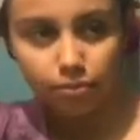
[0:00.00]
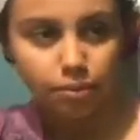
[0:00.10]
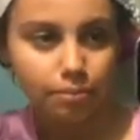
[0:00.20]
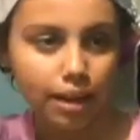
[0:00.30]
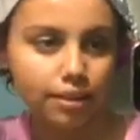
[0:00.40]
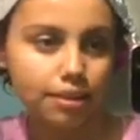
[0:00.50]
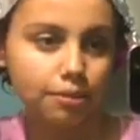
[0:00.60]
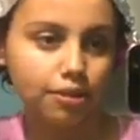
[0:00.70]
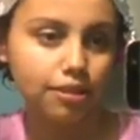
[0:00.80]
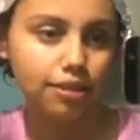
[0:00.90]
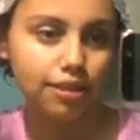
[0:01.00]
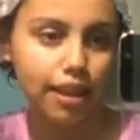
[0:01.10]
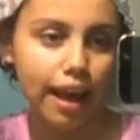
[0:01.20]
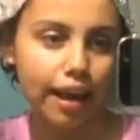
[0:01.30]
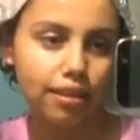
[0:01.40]
Take back the
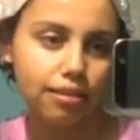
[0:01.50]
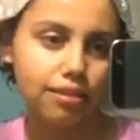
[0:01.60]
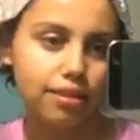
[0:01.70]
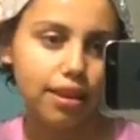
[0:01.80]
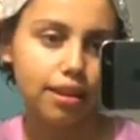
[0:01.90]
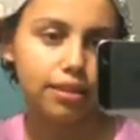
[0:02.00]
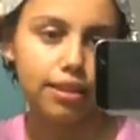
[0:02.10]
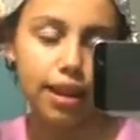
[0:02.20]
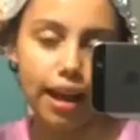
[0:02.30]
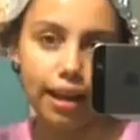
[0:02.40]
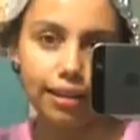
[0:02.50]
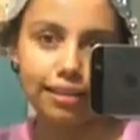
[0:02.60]
hat, the alien hat.